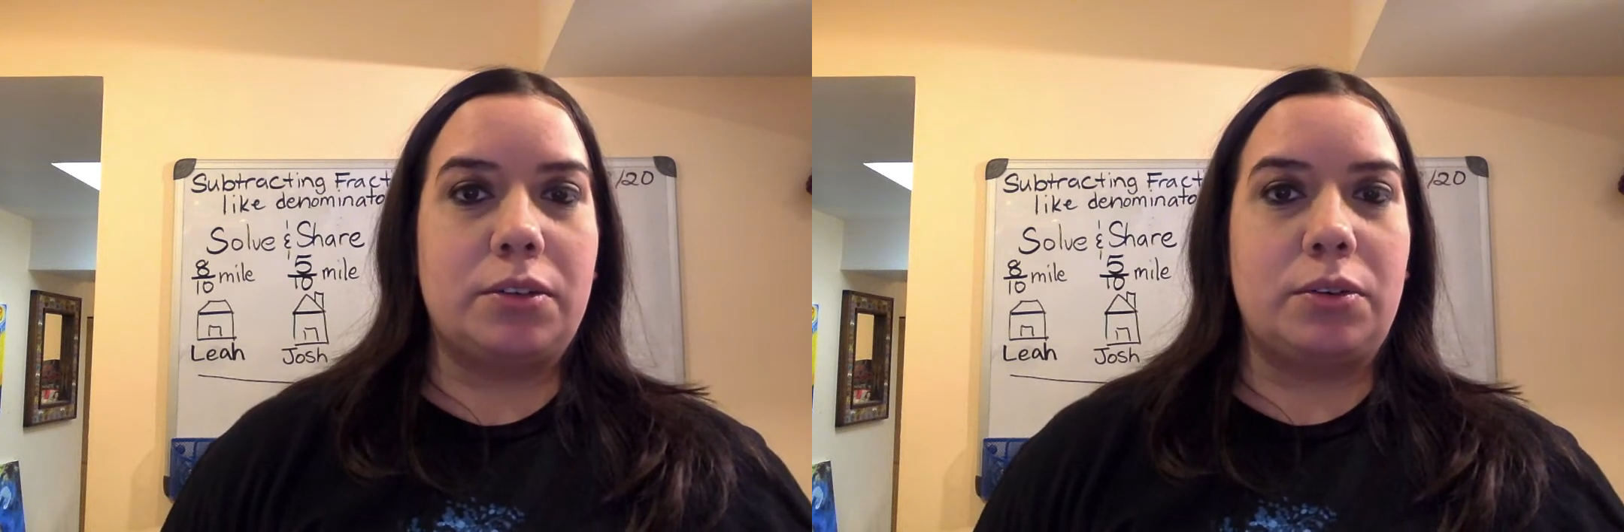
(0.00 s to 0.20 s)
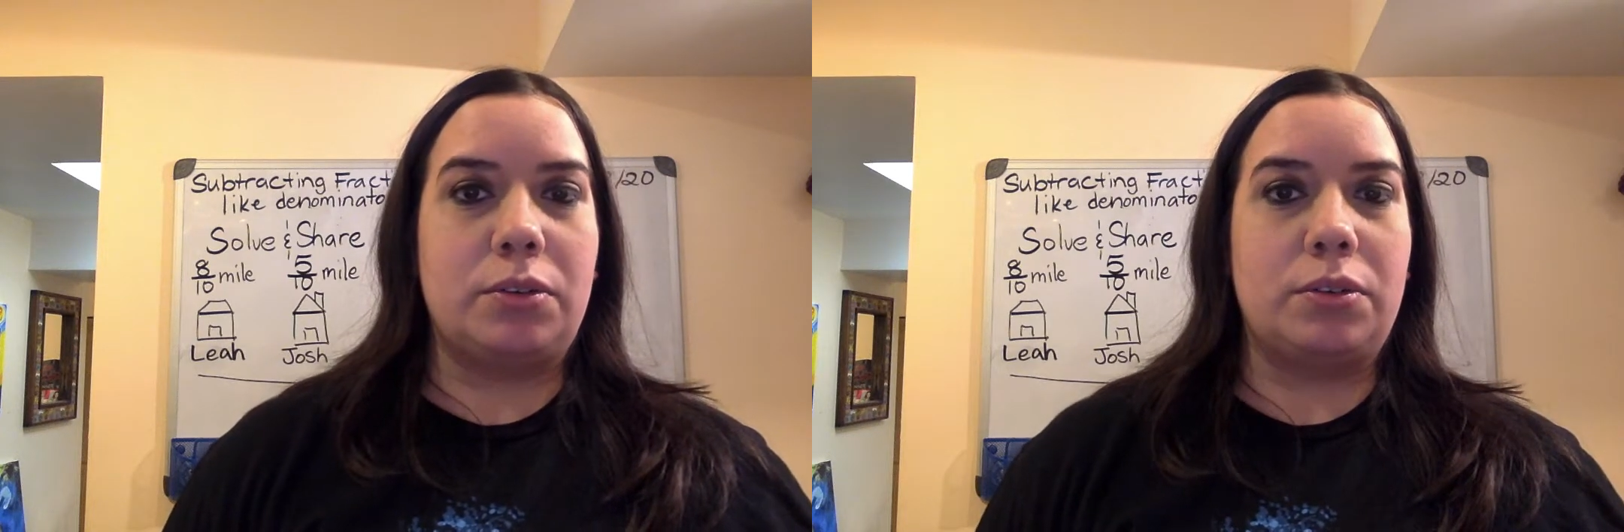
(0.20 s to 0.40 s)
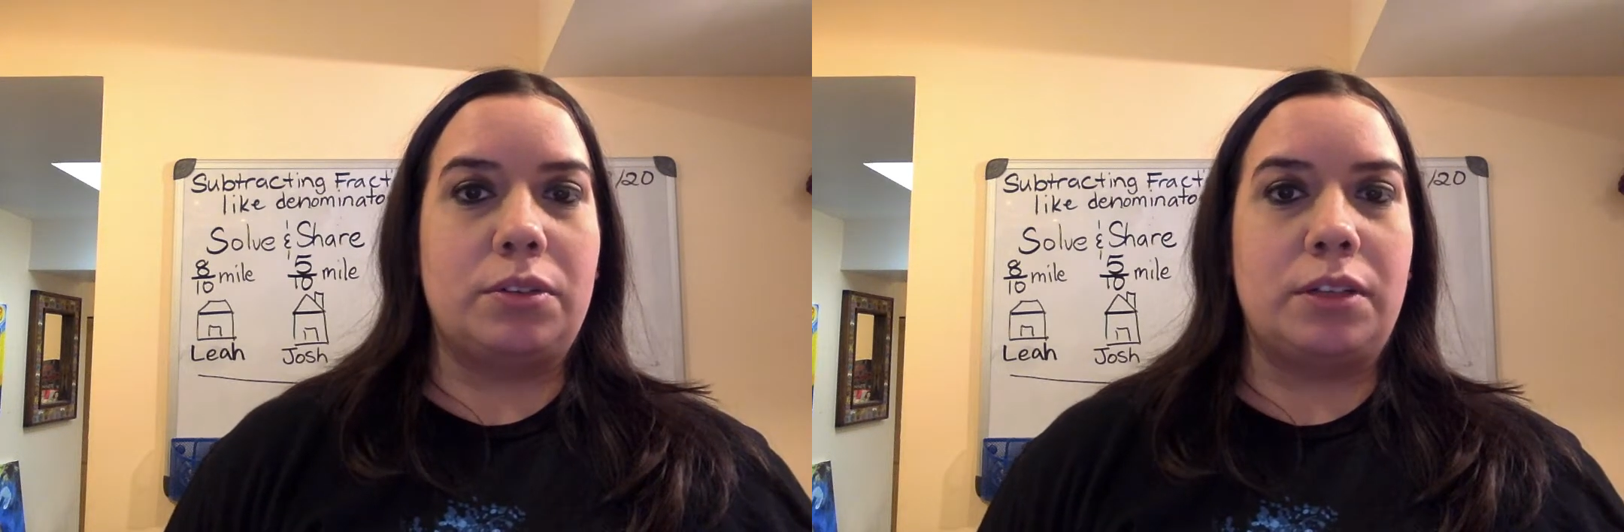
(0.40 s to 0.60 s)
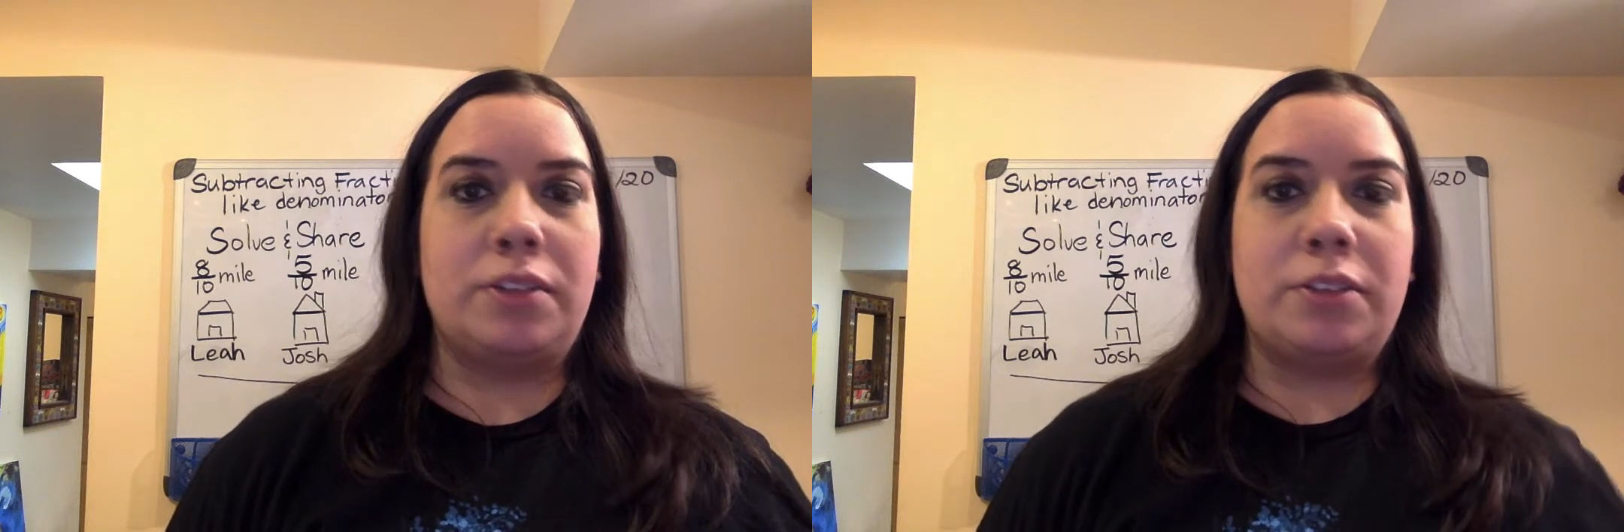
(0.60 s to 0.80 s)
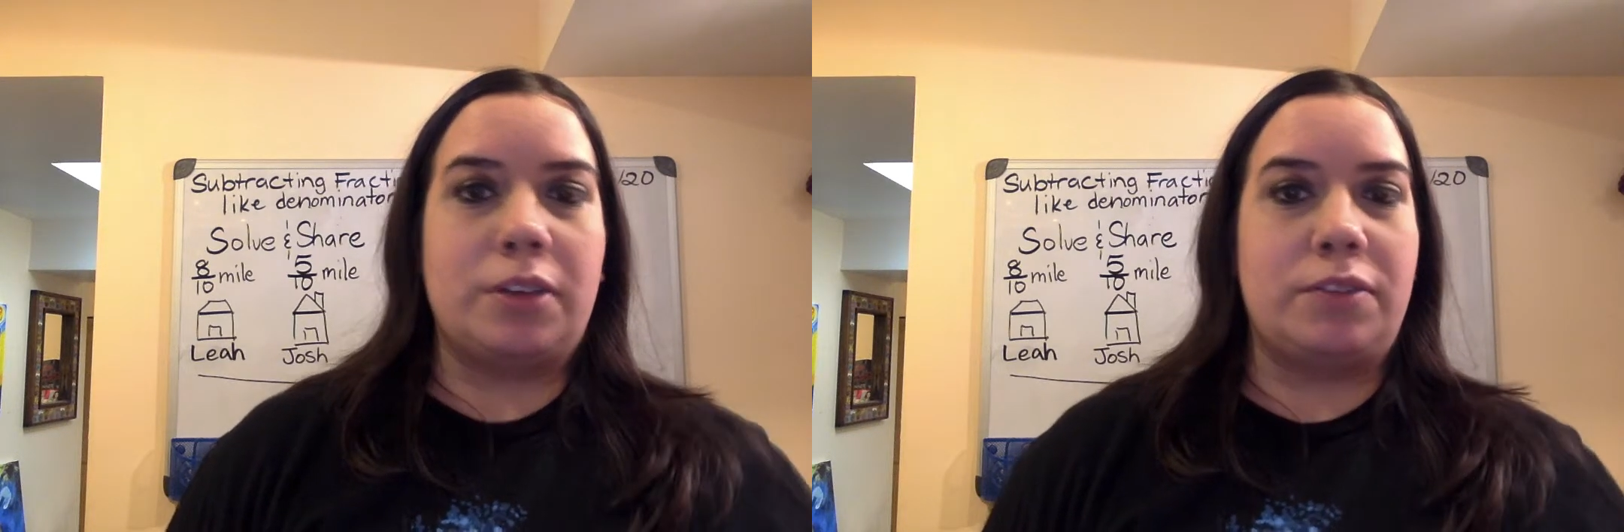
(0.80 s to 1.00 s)
con a
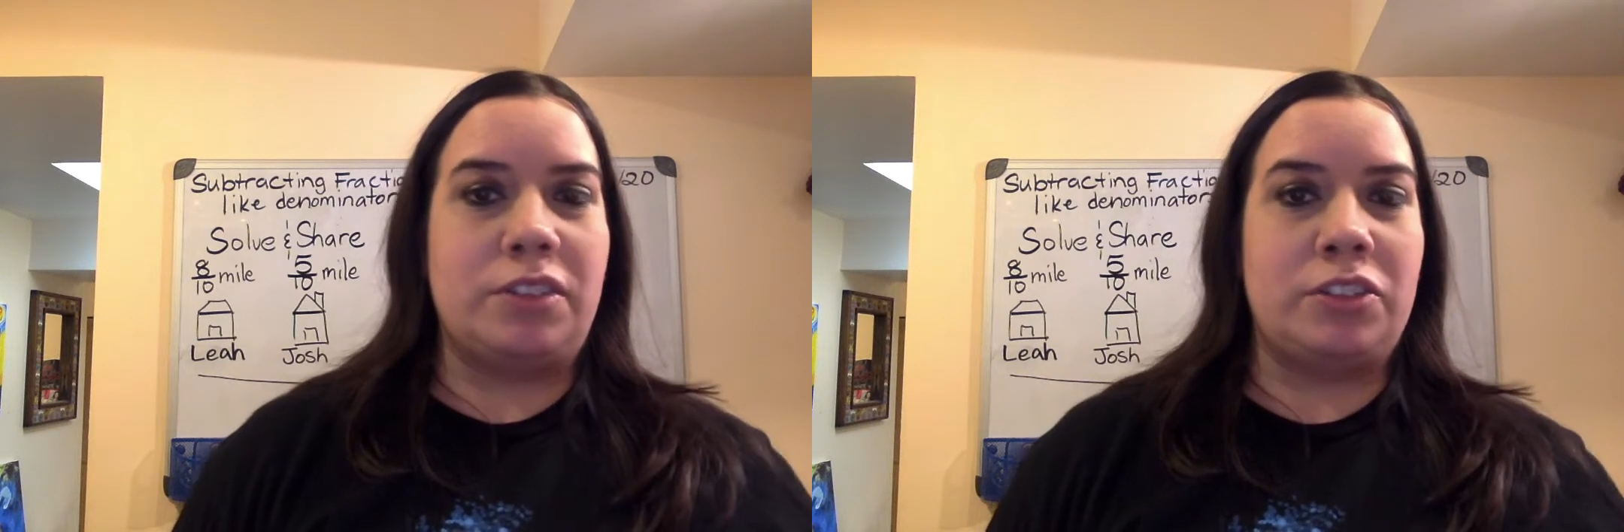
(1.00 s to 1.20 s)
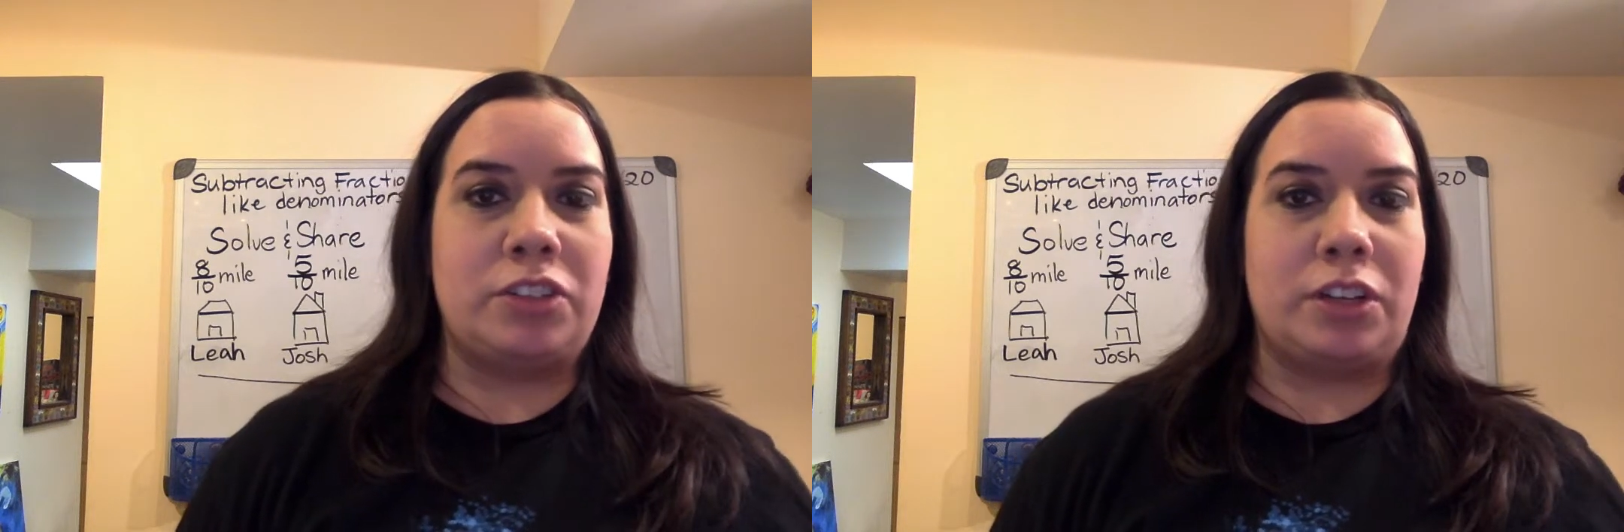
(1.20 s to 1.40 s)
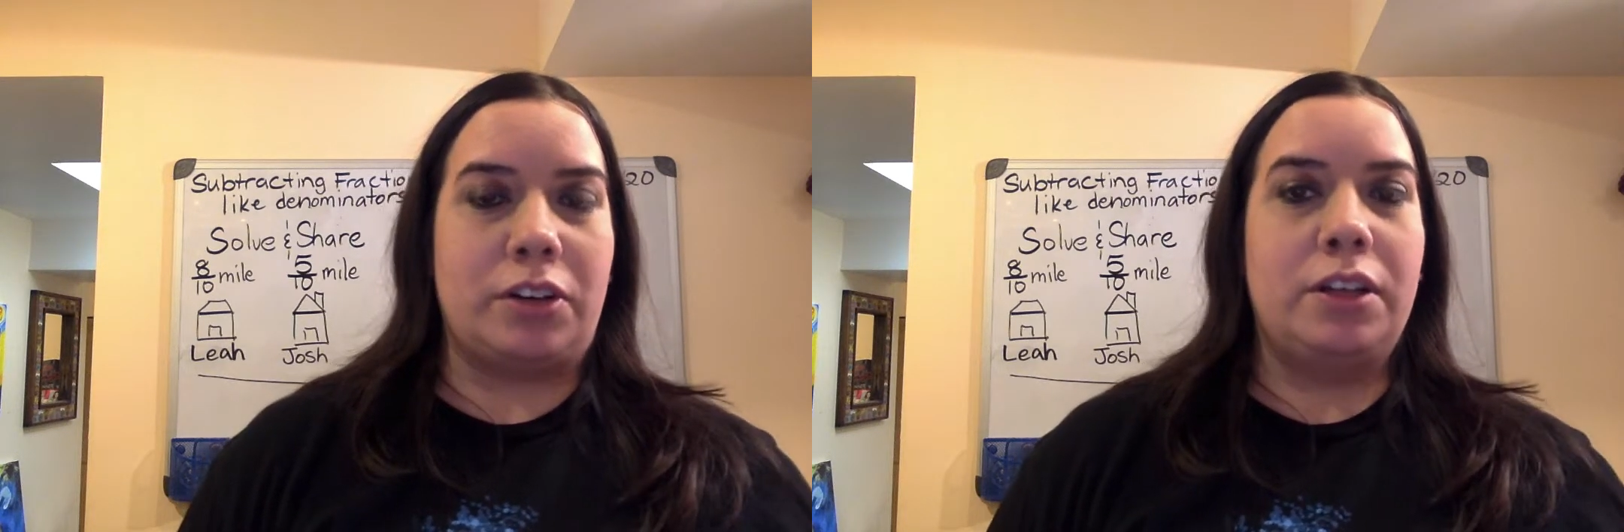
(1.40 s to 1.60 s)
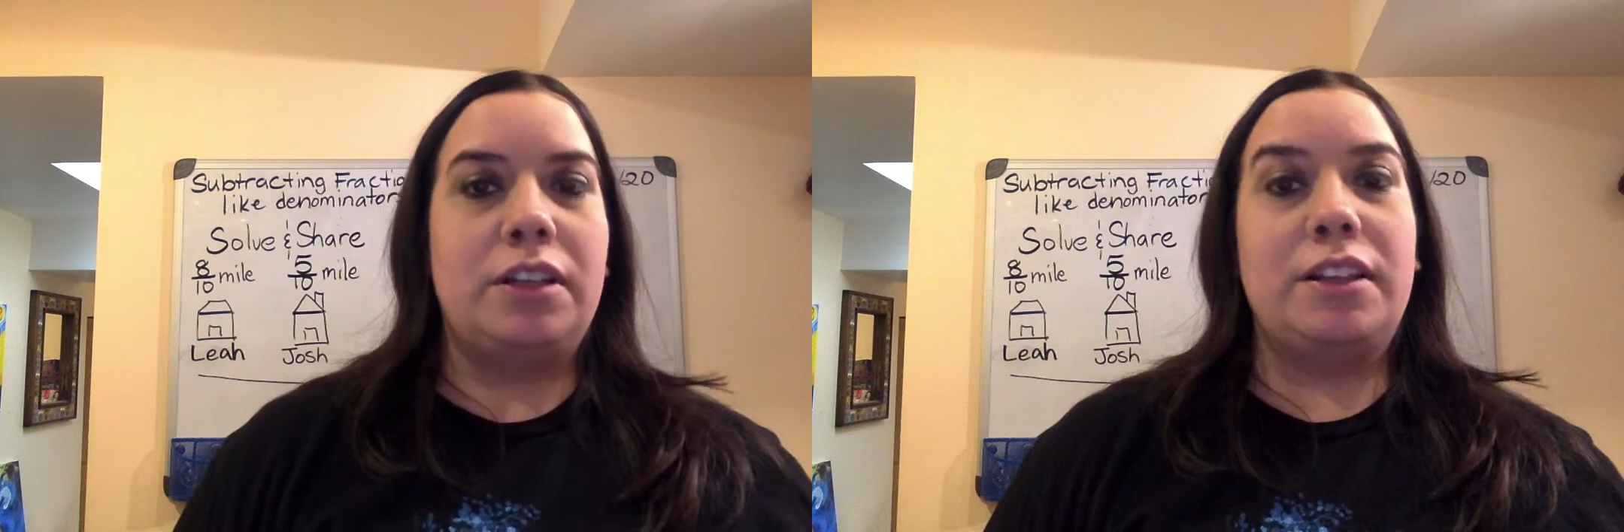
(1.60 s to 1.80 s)
solve and share.